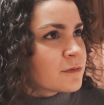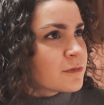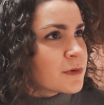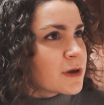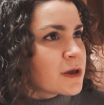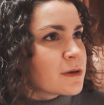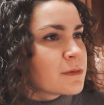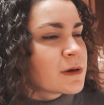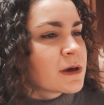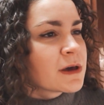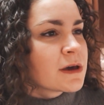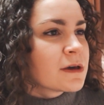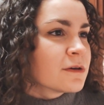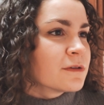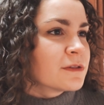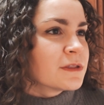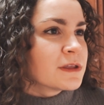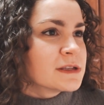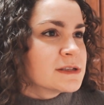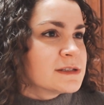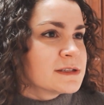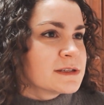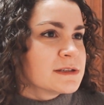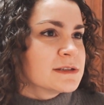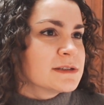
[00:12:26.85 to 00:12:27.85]
Maybe I
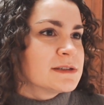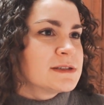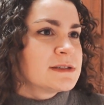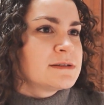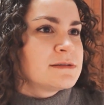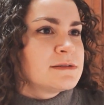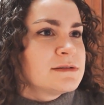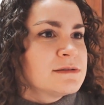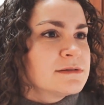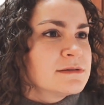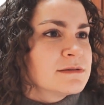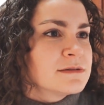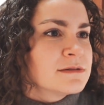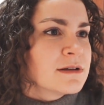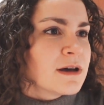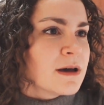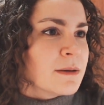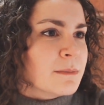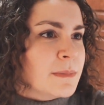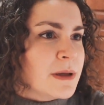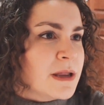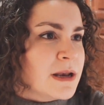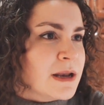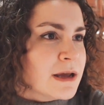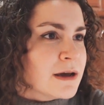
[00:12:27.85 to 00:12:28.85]
only did
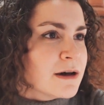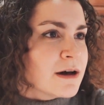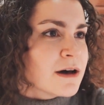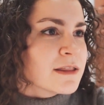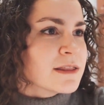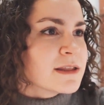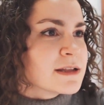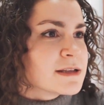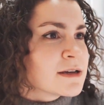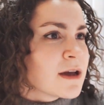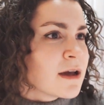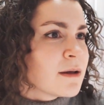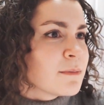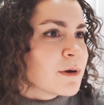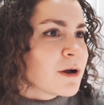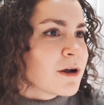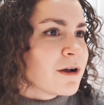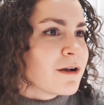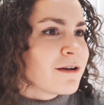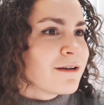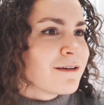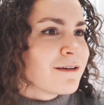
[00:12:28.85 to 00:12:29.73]
a minute on the timer.